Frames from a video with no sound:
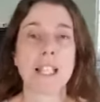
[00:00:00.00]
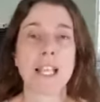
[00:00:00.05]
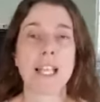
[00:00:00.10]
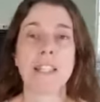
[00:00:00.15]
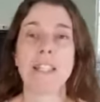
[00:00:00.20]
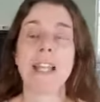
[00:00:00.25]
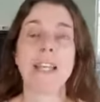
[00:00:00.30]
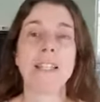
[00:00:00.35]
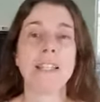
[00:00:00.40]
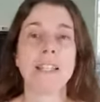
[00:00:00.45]

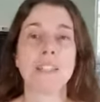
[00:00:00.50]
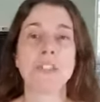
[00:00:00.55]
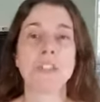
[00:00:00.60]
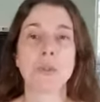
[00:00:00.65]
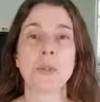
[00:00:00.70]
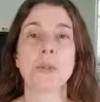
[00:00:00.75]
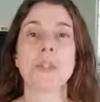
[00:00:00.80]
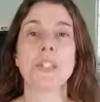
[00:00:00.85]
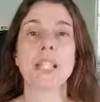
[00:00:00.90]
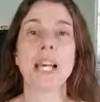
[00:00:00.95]
And any
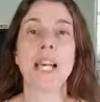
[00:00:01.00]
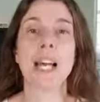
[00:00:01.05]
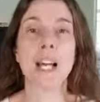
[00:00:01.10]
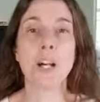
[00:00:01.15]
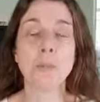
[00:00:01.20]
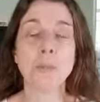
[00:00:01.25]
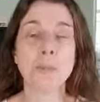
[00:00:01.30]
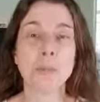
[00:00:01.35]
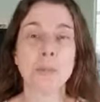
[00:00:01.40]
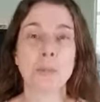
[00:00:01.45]
tool that
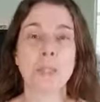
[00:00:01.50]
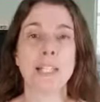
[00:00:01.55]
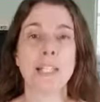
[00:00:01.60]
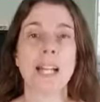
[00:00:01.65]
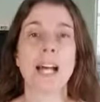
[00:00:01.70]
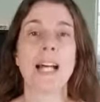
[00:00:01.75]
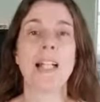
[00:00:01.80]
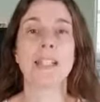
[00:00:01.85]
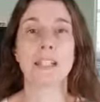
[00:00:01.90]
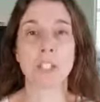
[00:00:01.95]
helps with
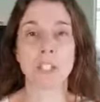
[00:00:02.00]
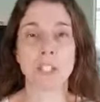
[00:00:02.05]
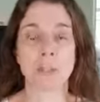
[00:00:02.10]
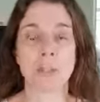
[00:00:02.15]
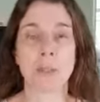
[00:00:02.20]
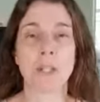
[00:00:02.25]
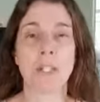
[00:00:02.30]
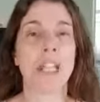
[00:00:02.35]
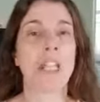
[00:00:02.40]
that is a good one.